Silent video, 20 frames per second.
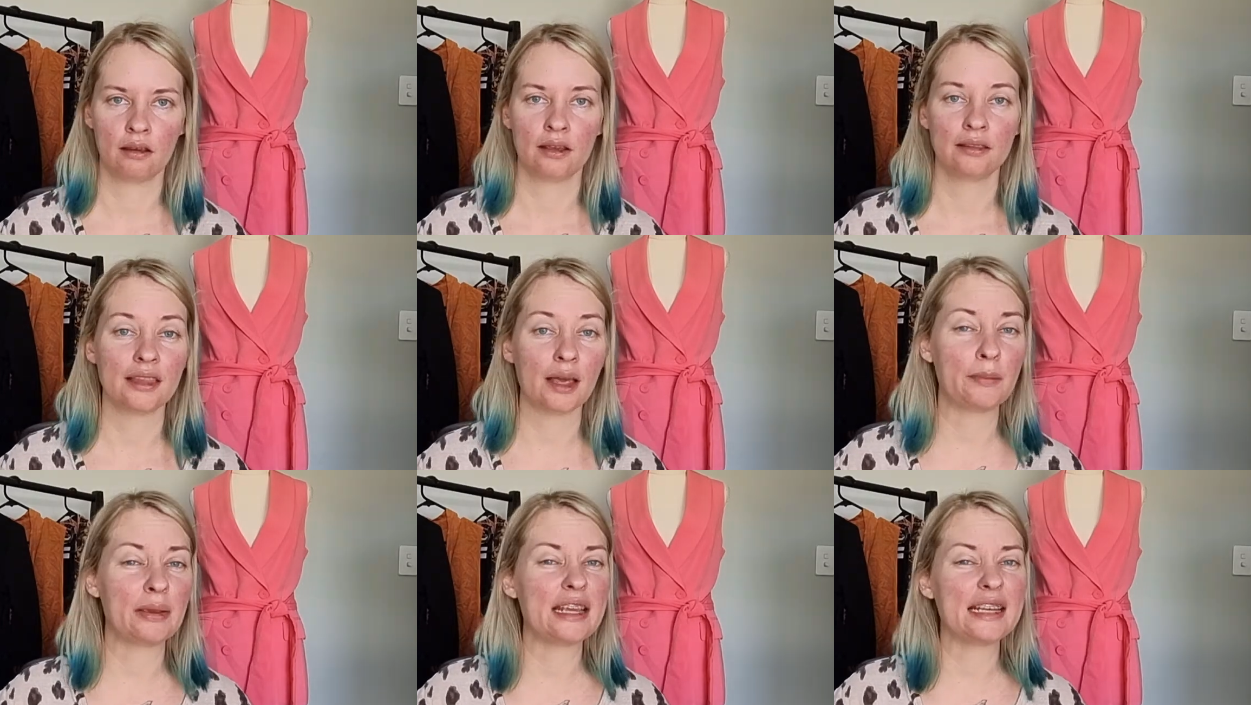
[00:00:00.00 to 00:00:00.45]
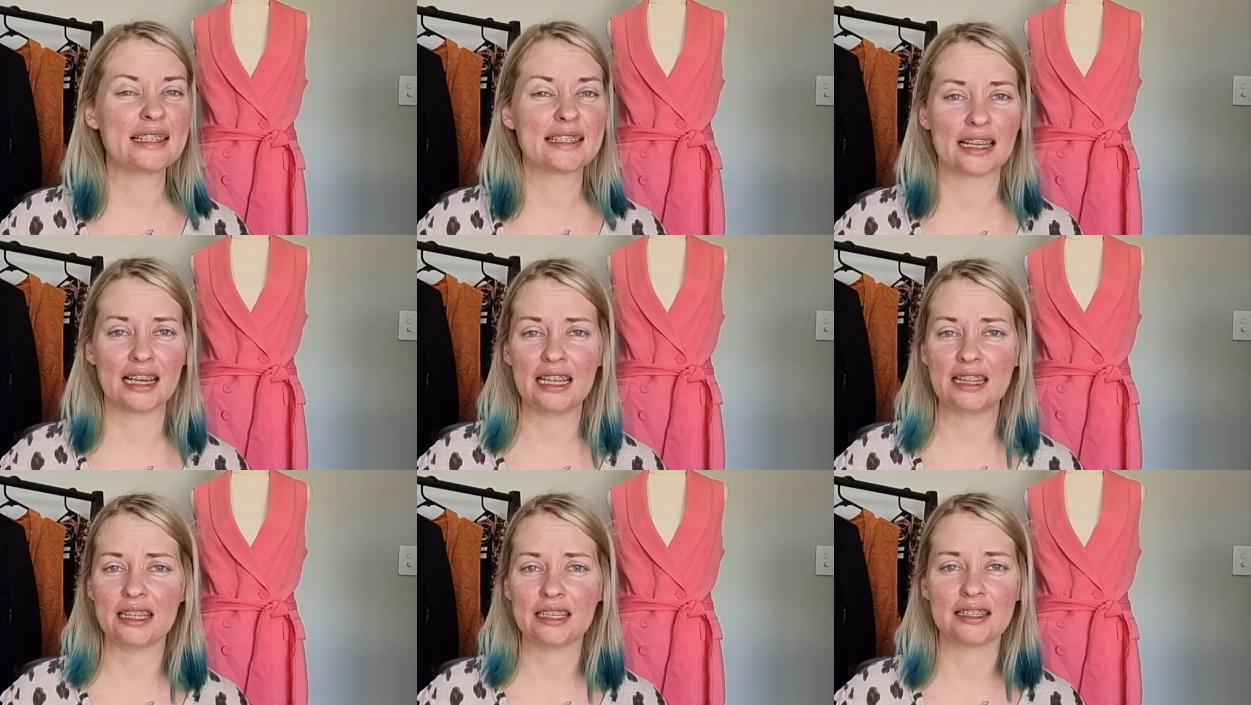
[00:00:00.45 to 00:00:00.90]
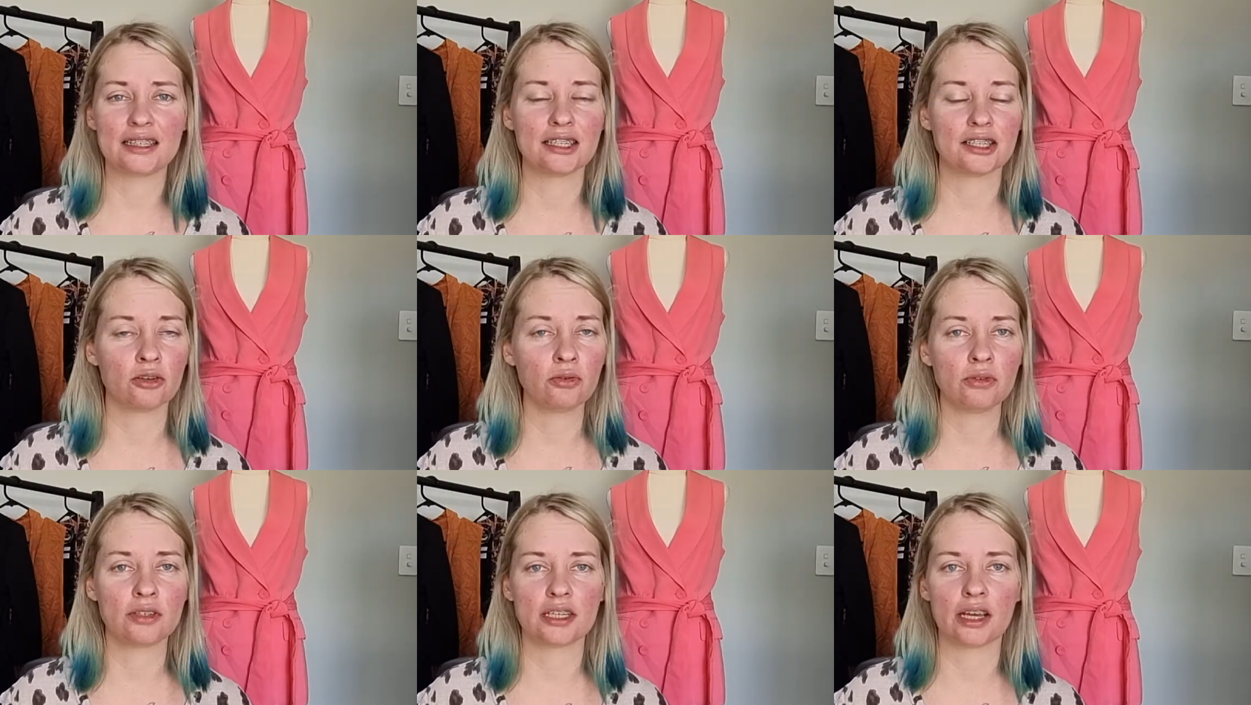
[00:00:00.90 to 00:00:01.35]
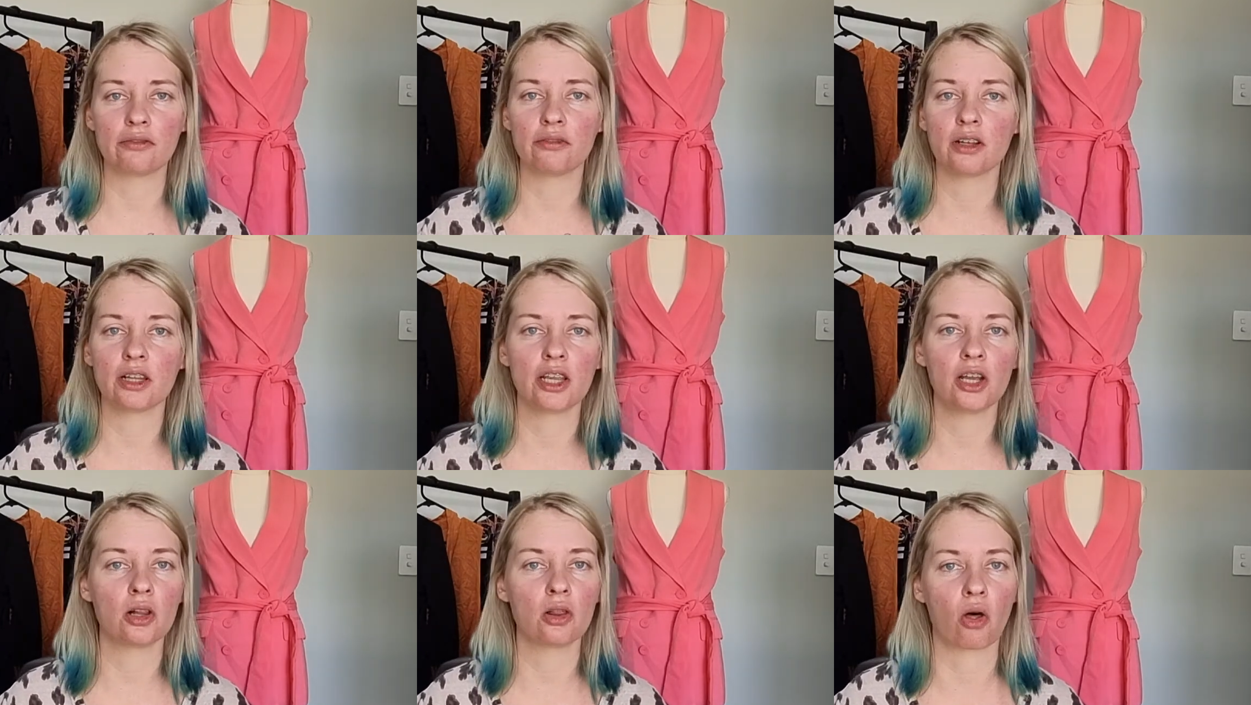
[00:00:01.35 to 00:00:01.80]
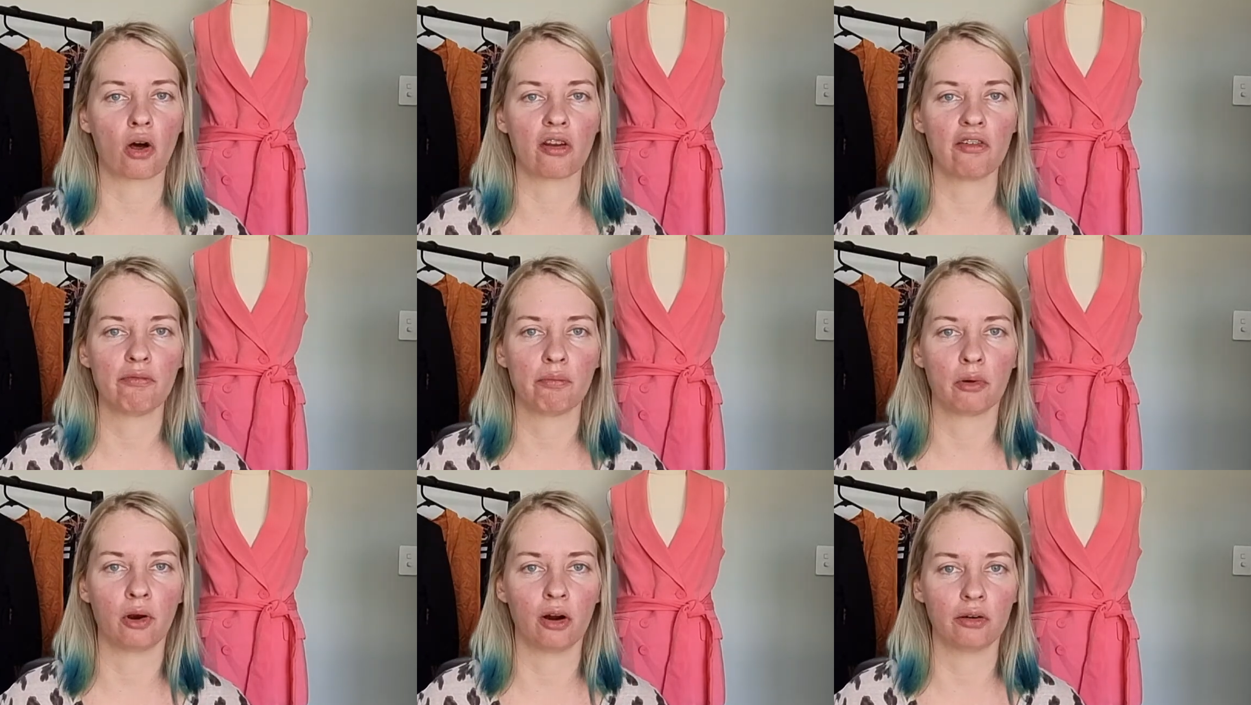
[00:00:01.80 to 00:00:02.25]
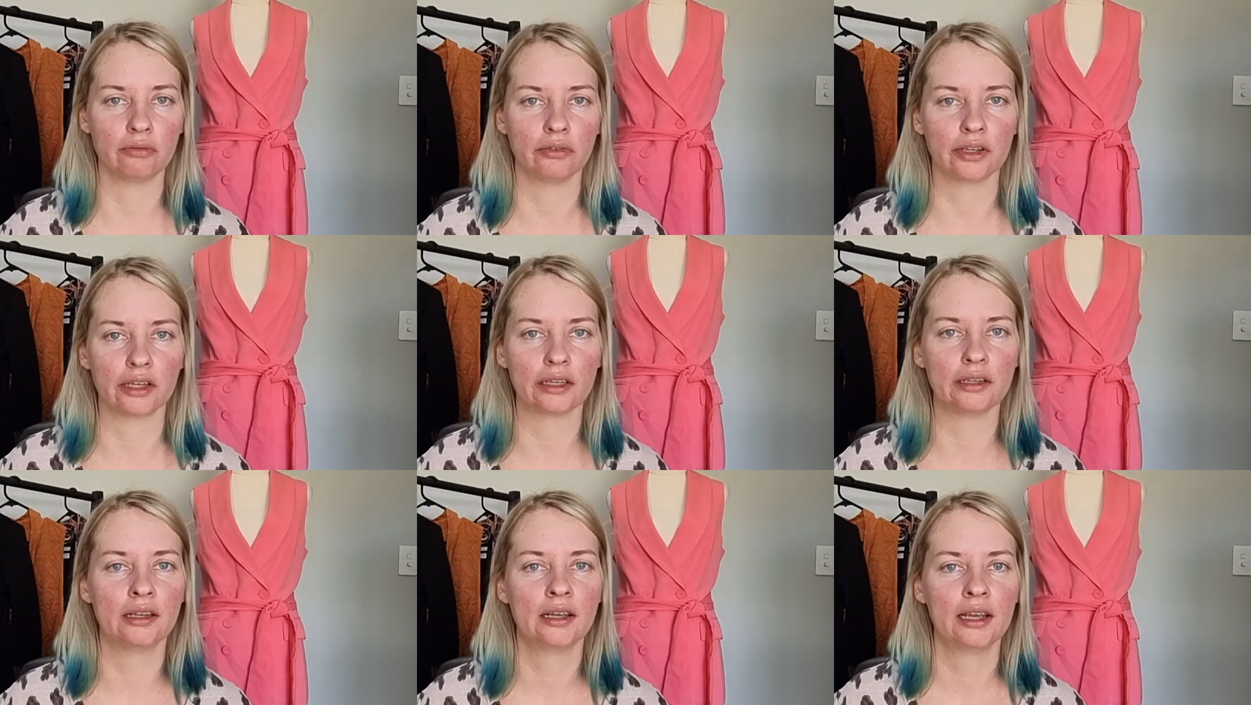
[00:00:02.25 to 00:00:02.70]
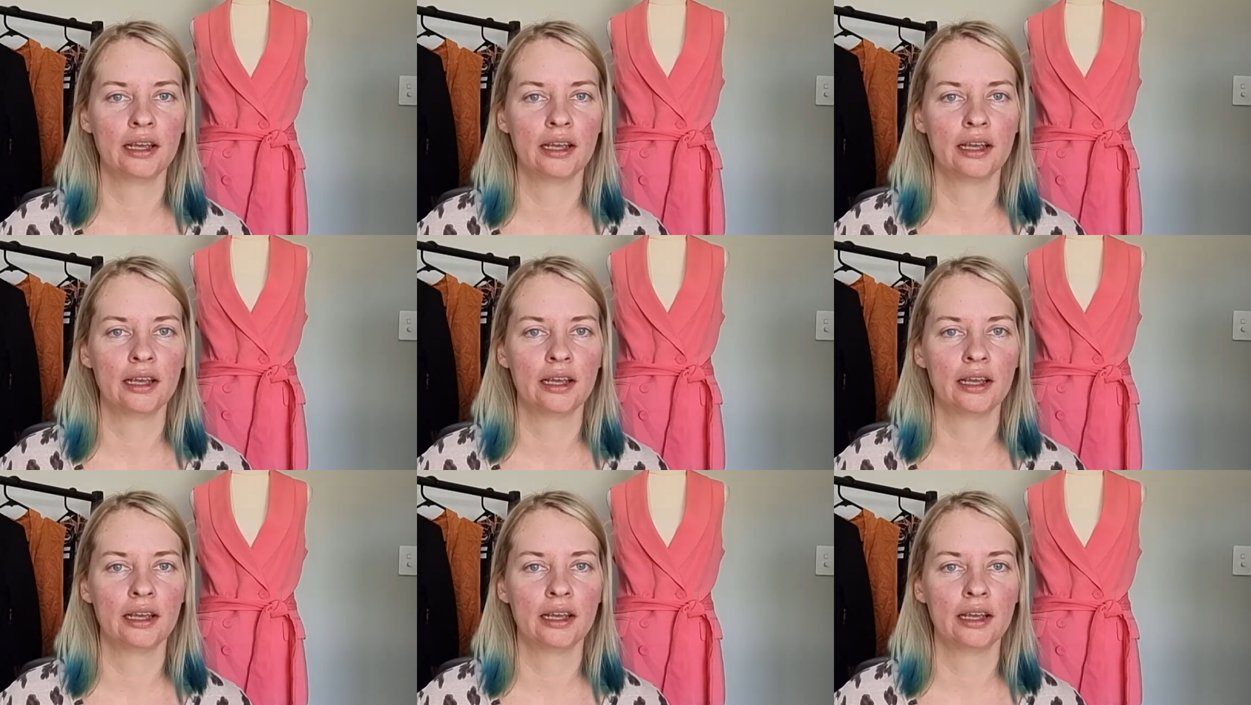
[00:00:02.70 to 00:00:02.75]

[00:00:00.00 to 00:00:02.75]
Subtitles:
That being said, there's still definitely a lot of profit